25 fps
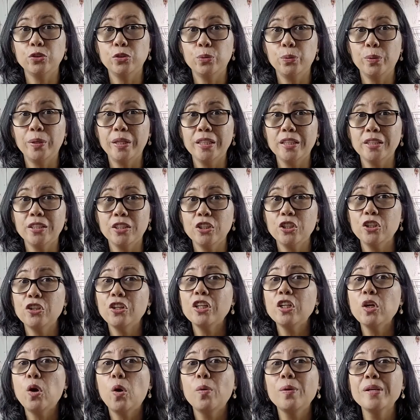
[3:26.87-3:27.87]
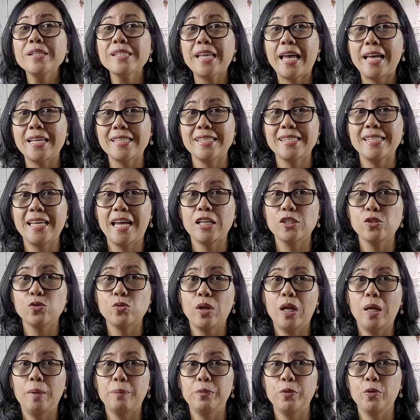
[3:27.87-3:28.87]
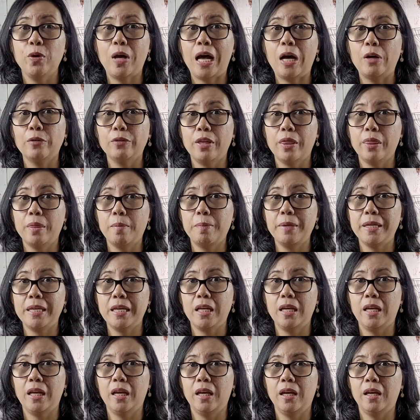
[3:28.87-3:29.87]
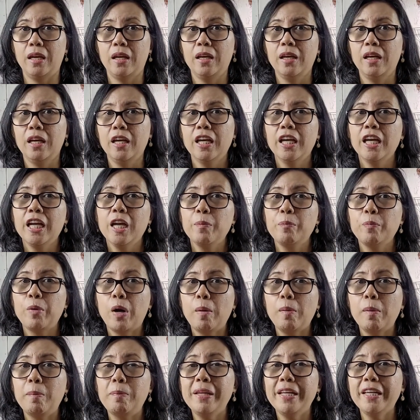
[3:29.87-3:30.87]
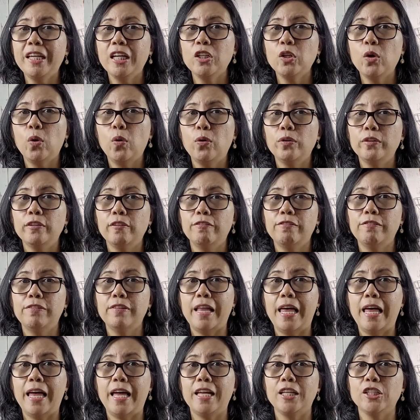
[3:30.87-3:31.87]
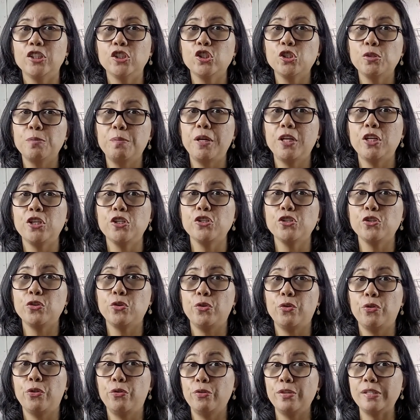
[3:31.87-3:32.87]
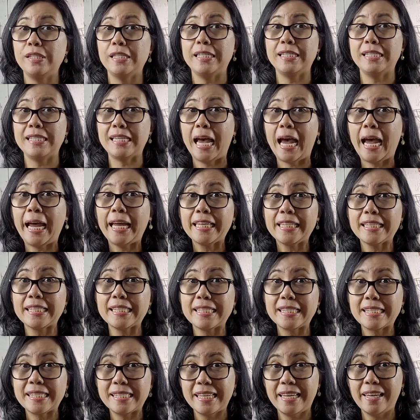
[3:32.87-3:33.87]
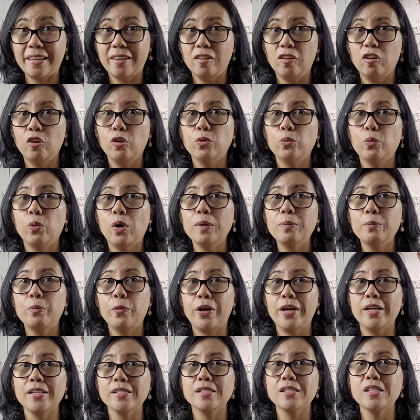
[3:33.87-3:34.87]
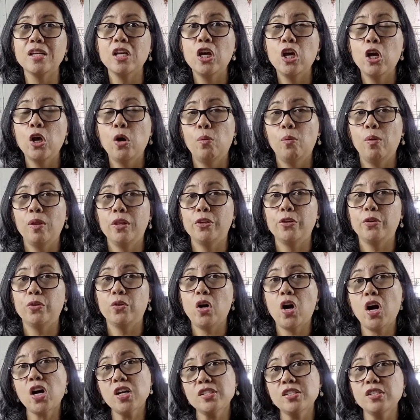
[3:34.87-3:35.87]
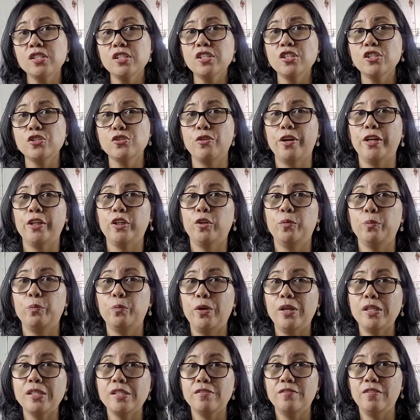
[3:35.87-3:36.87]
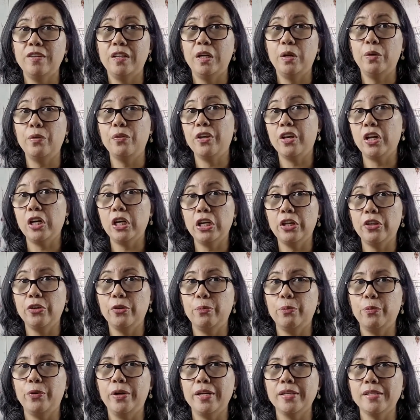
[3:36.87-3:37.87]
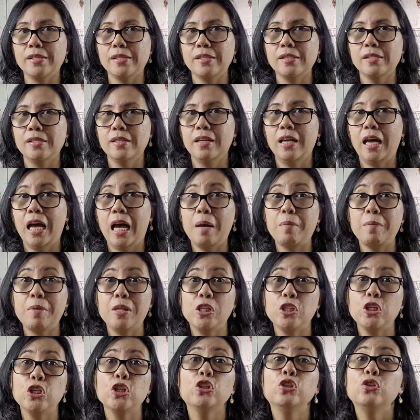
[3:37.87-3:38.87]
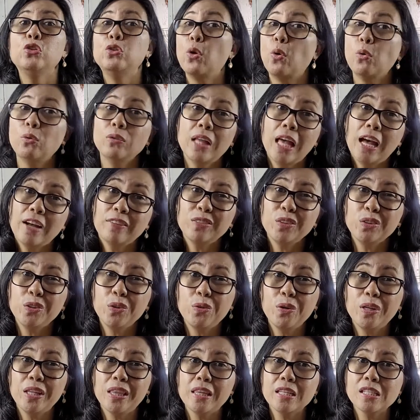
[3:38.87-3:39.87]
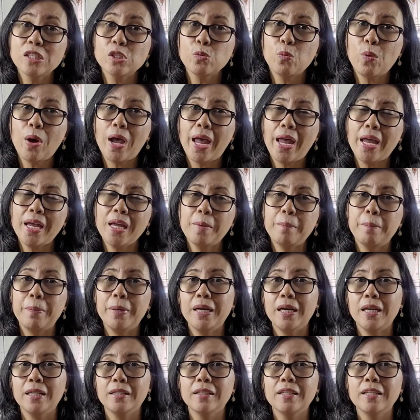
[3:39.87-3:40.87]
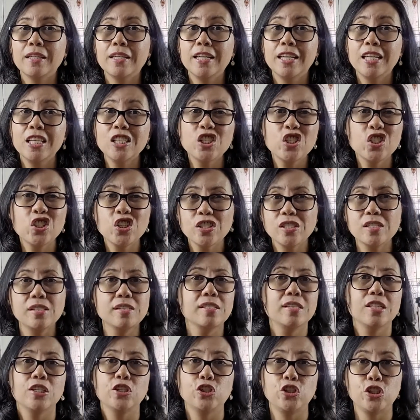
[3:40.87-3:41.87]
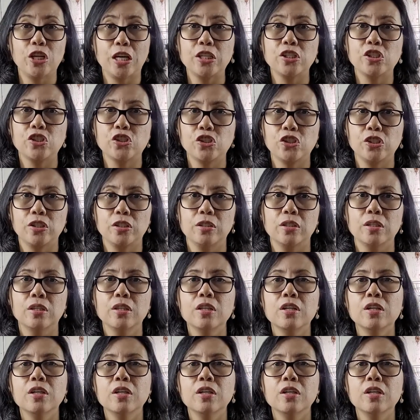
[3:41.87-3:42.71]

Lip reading: do it? You can always ask Dad to help you out in the beginning. You probably can hold the flange, making sure there is a tight seal on one breast while you concentrate on breastfeeding on the other breast. I mean, you don't have to do it this way, but it's just a suggestion.